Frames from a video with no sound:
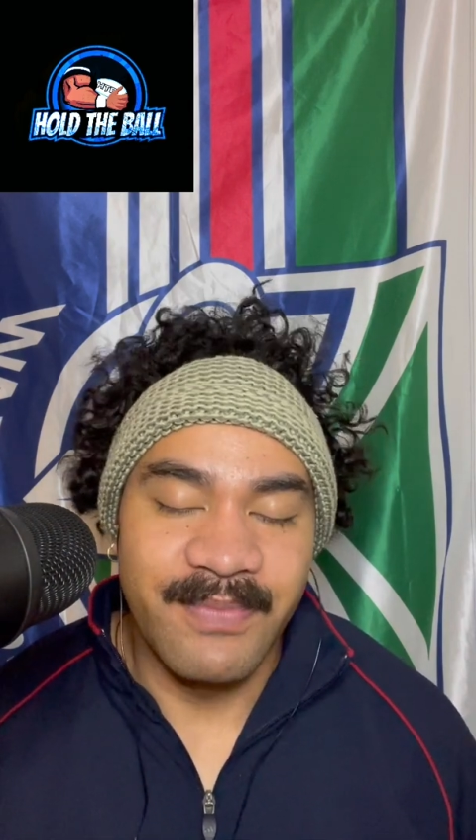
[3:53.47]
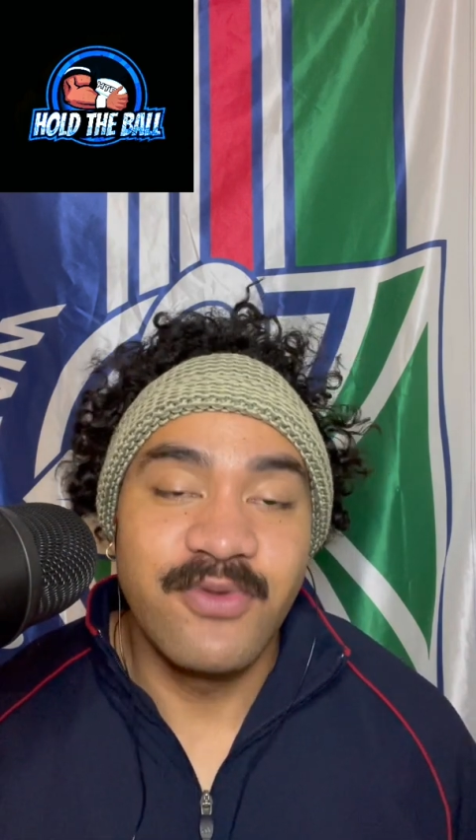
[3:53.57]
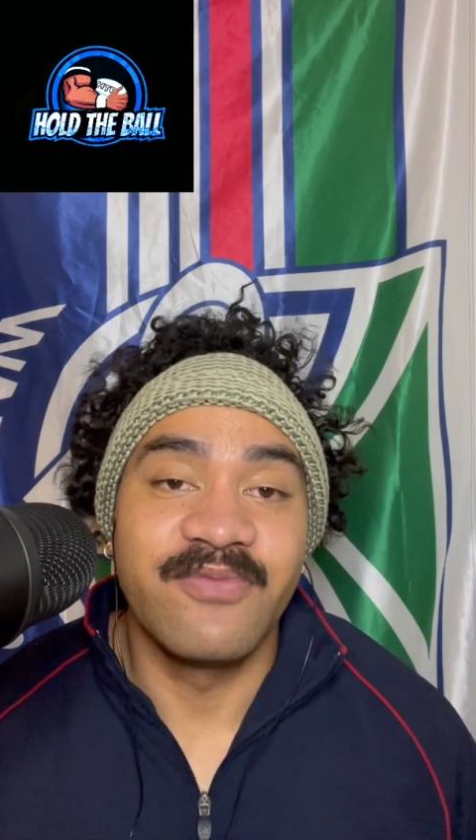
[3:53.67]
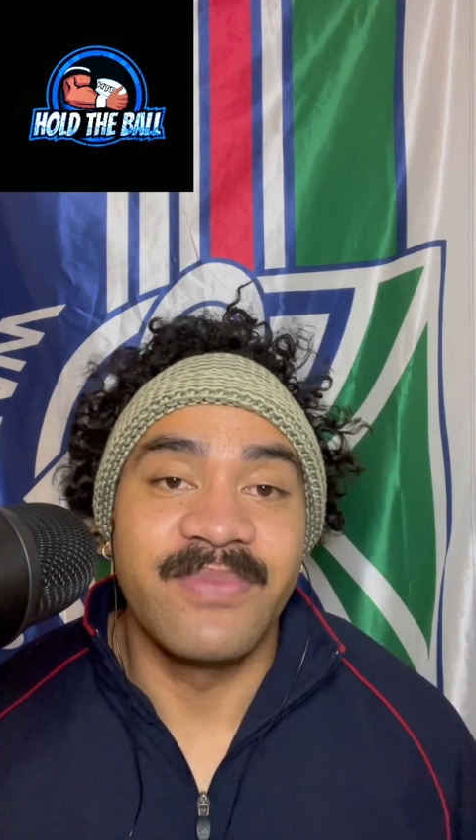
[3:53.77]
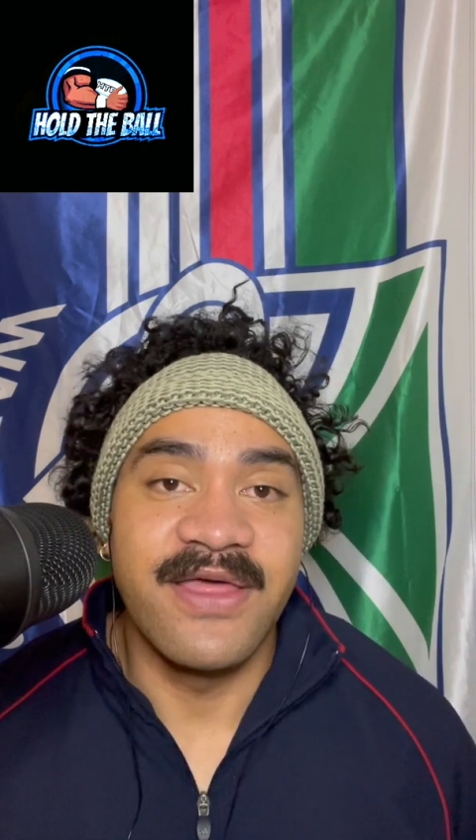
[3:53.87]

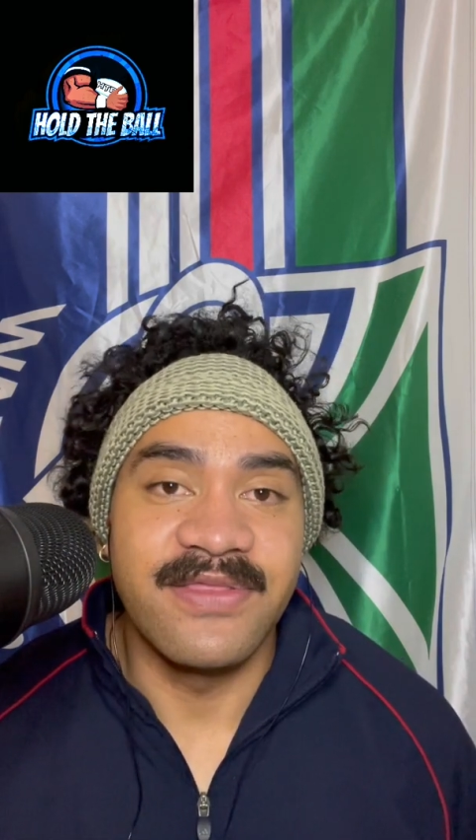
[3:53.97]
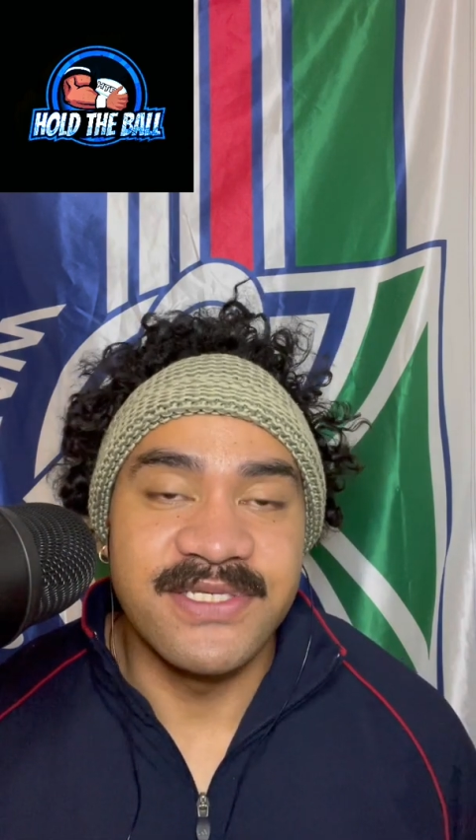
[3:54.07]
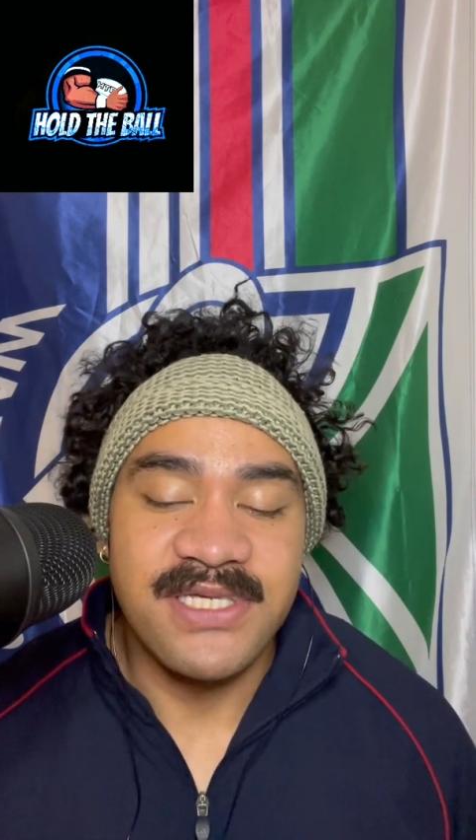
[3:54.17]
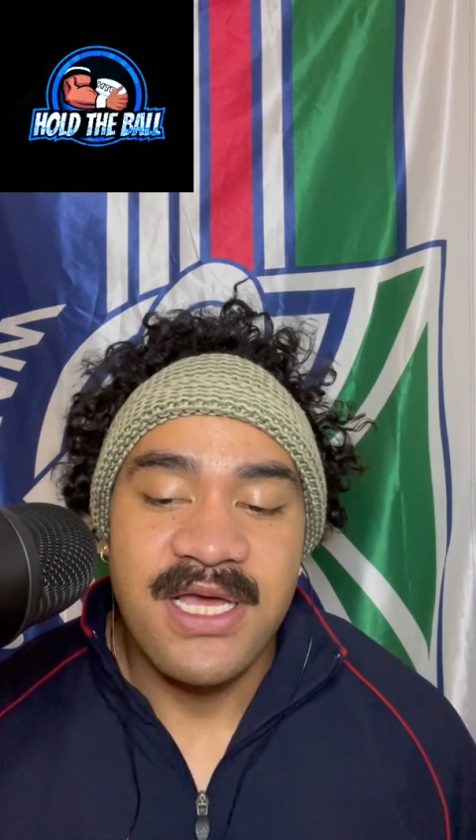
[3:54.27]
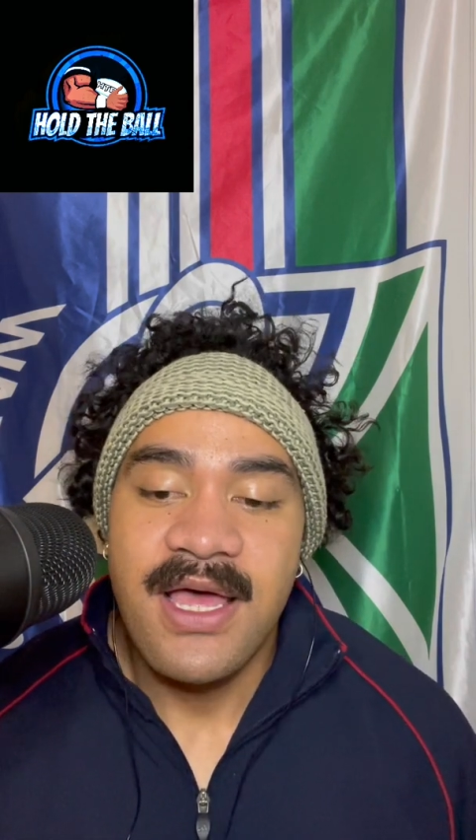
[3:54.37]
Penrith Panthers.